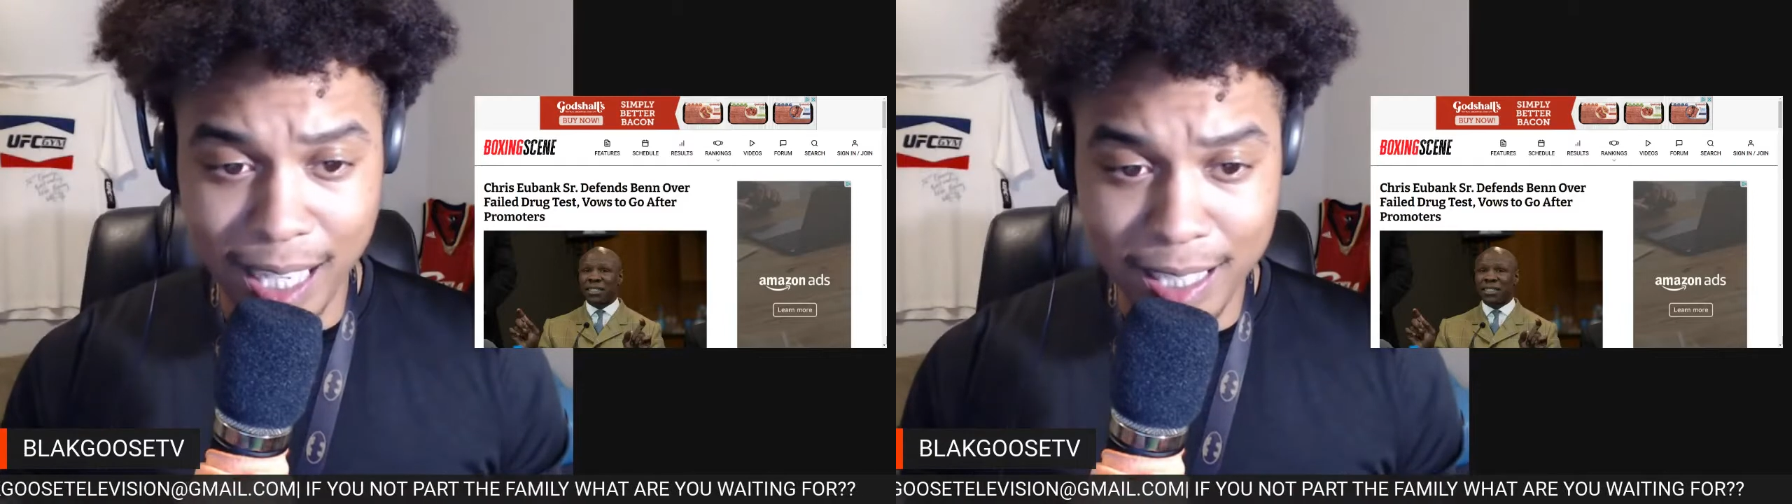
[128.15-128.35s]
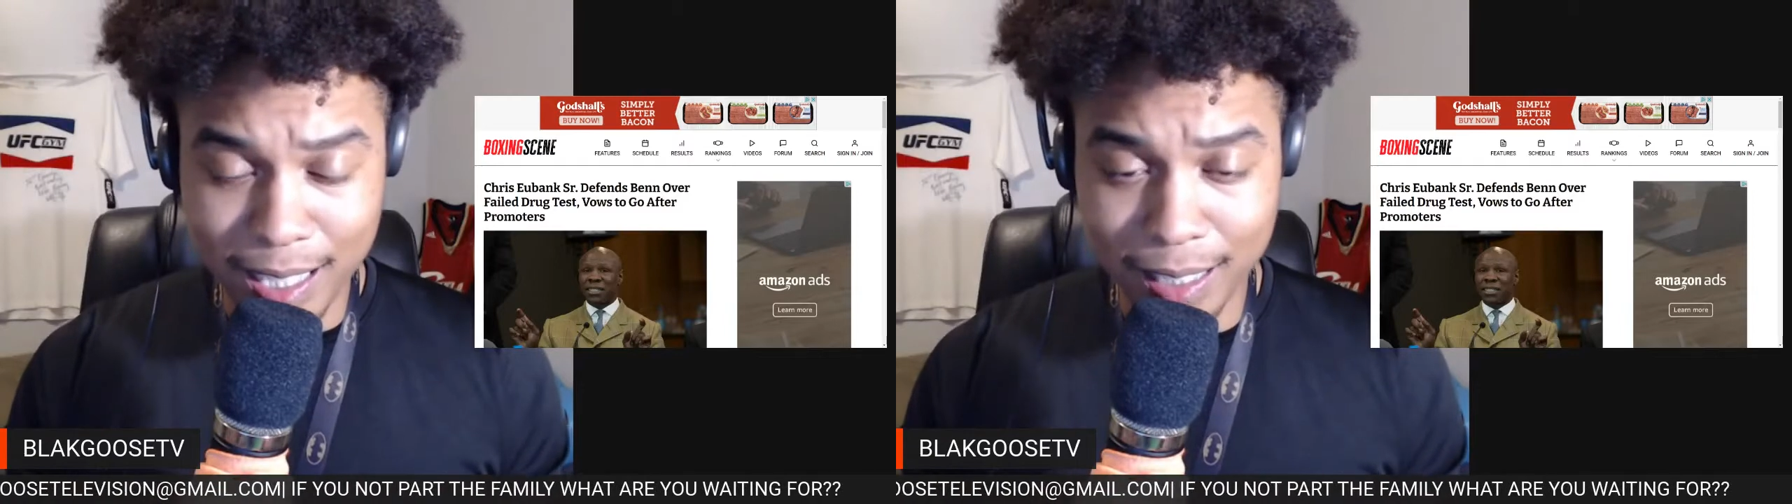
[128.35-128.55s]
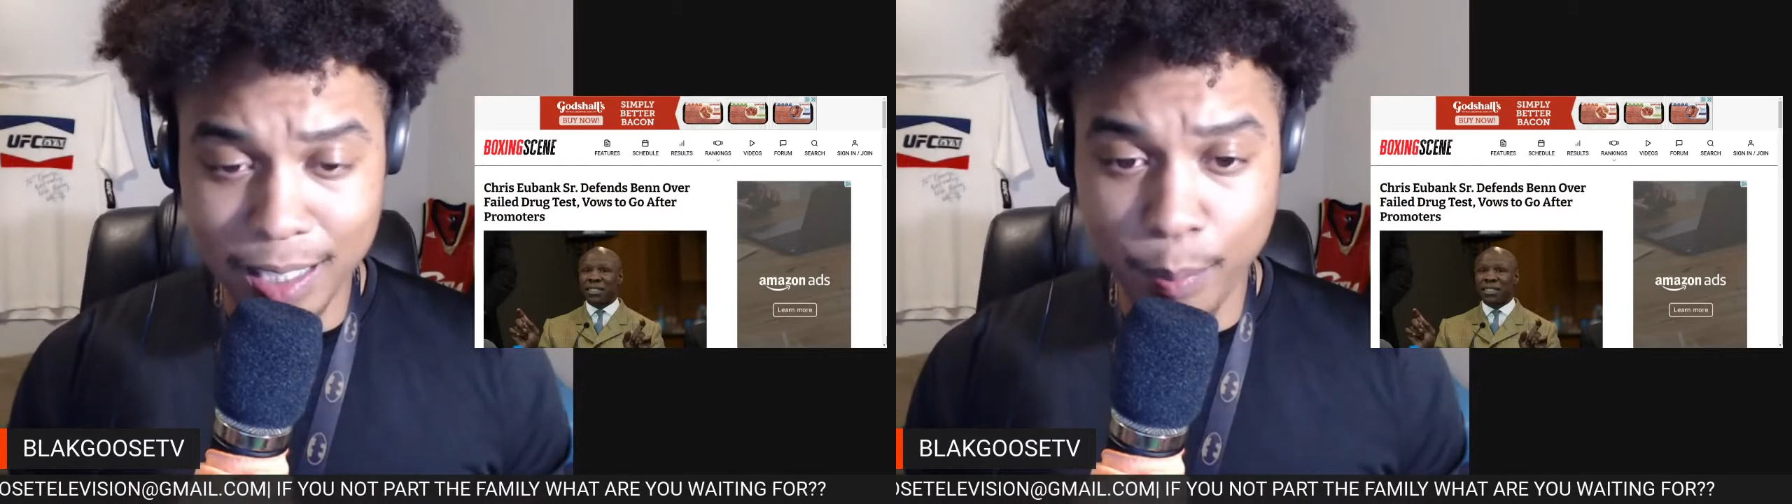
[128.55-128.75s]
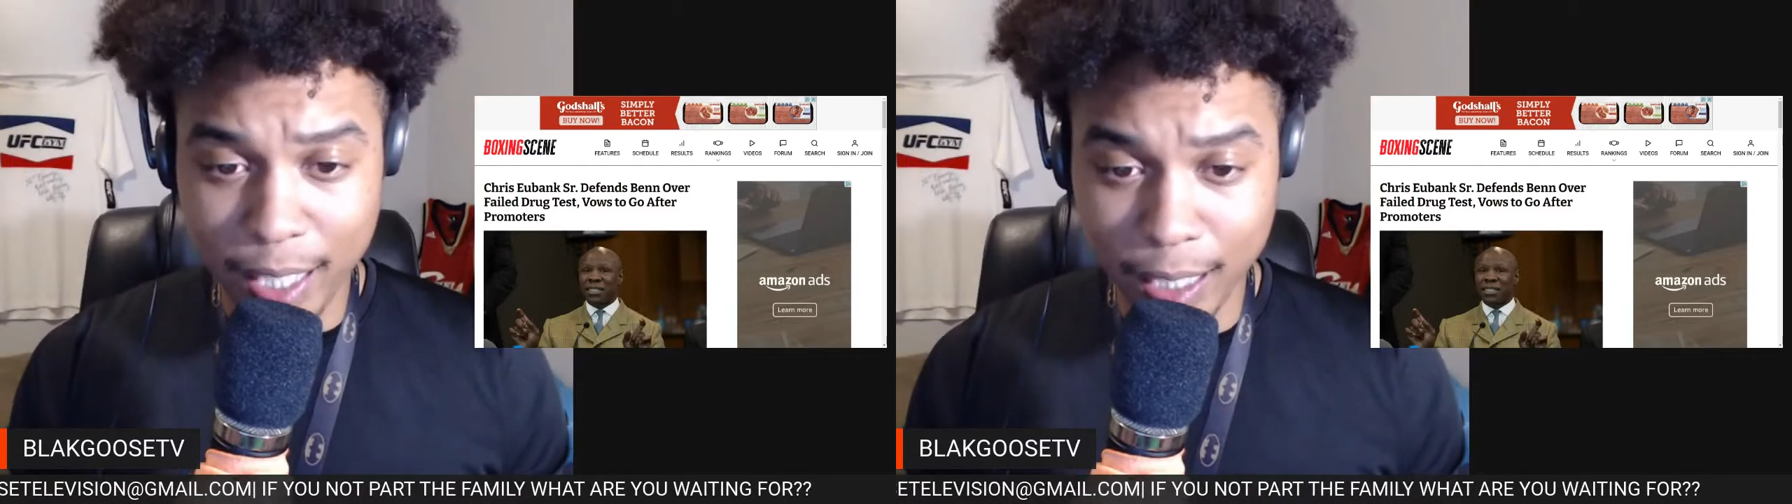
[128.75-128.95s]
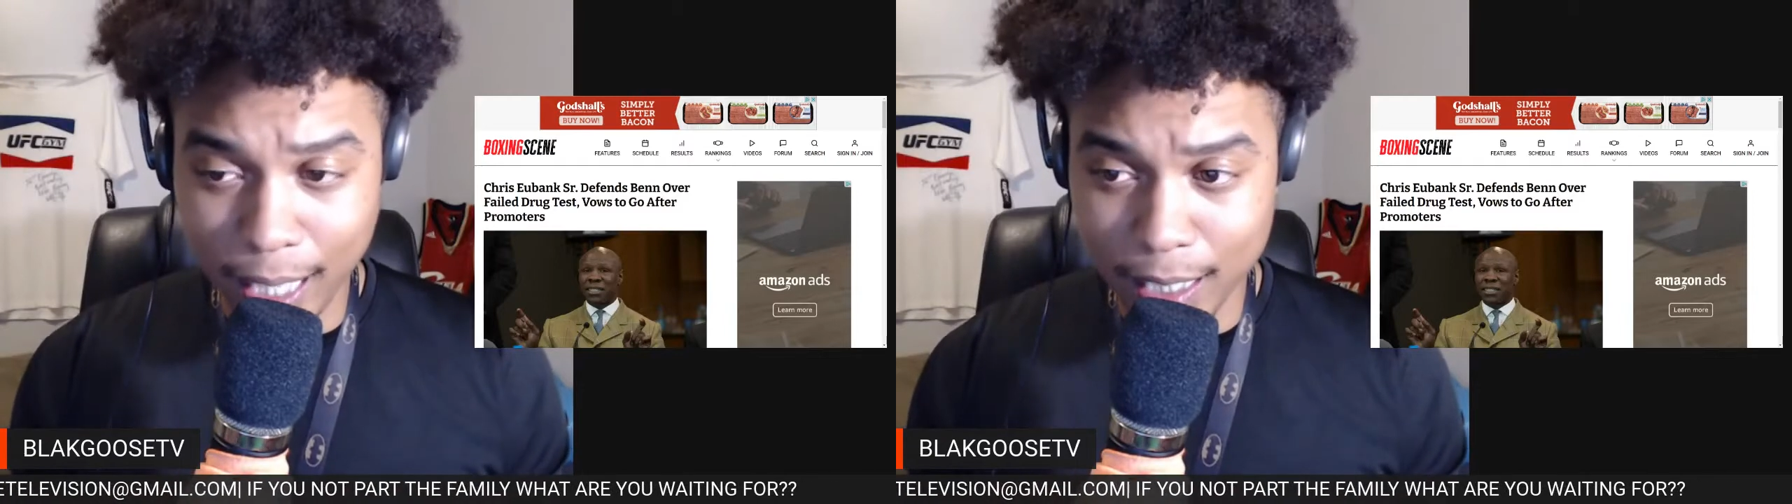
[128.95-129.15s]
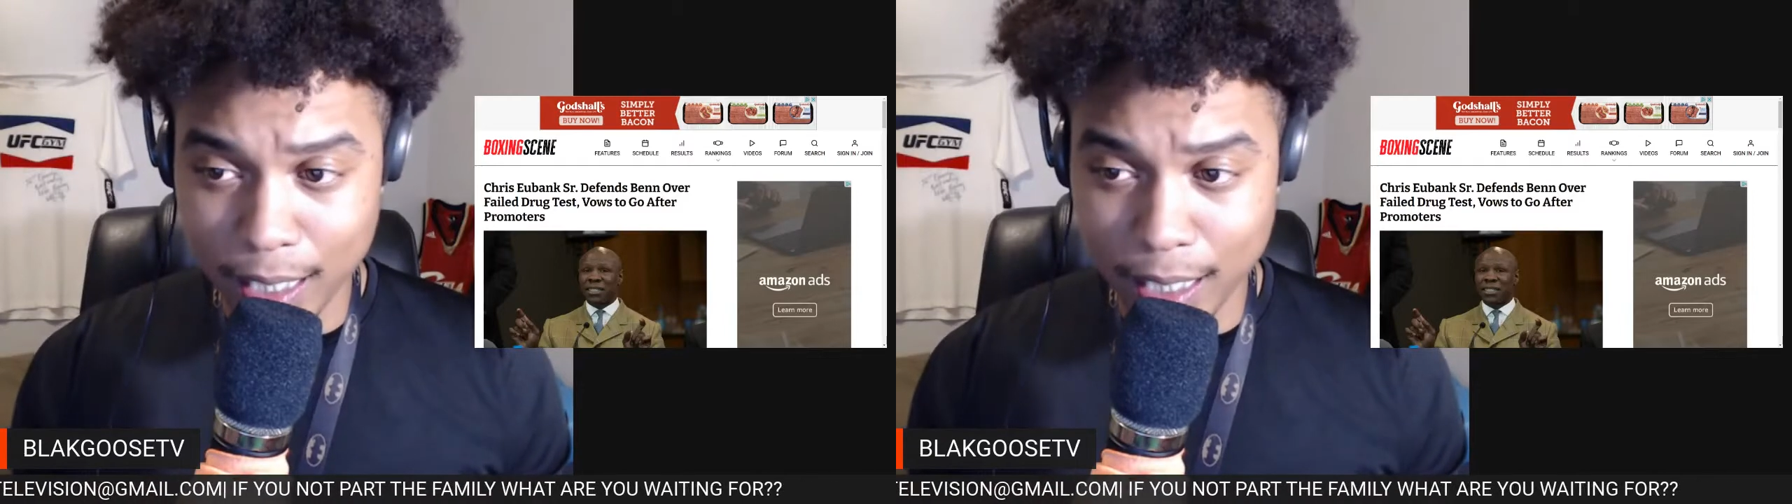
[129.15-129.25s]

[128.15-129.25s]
I just said is speculation.